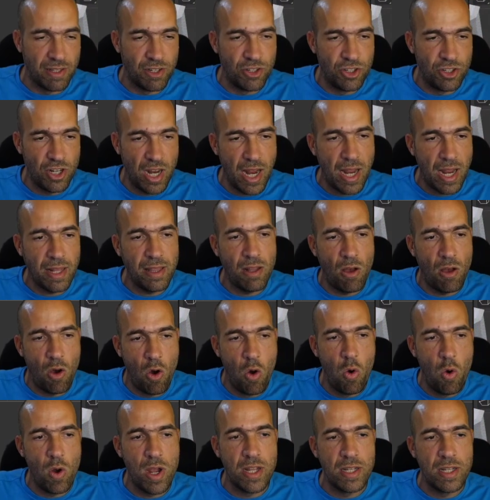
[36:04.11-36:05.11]
The chain
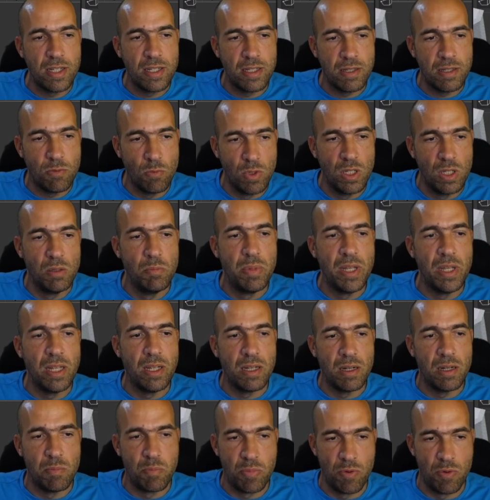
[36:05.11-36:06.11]
always will
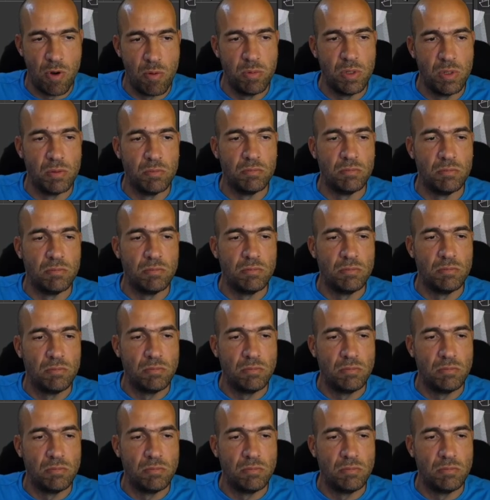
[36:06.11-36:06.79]
be a problem.